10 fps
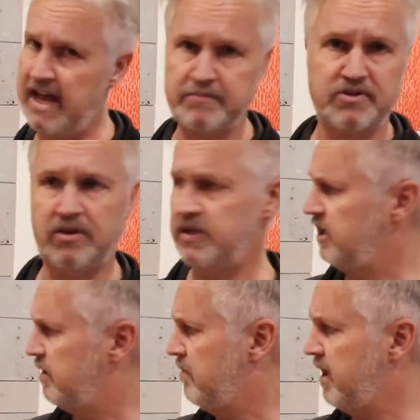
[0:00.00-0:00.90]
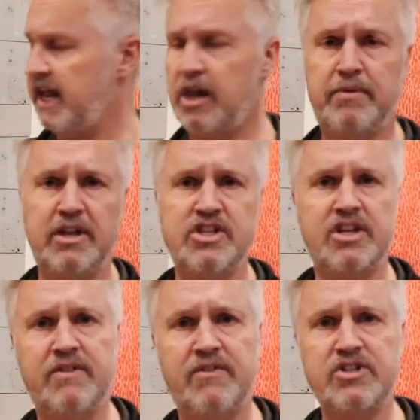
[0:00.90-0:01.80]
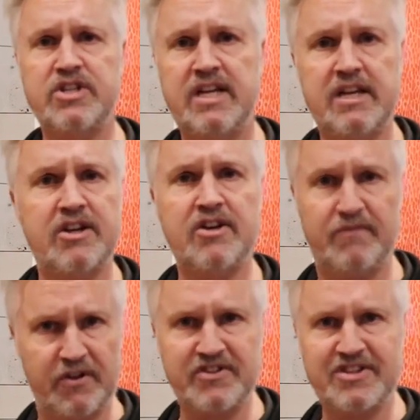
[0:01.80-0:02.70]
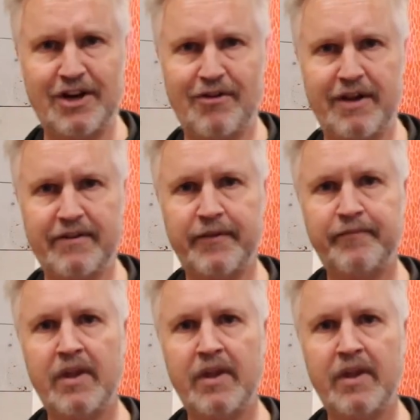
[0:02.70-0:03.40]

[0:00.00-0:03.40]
absolutely you can buy an LPG conversion kit and convert this heater over.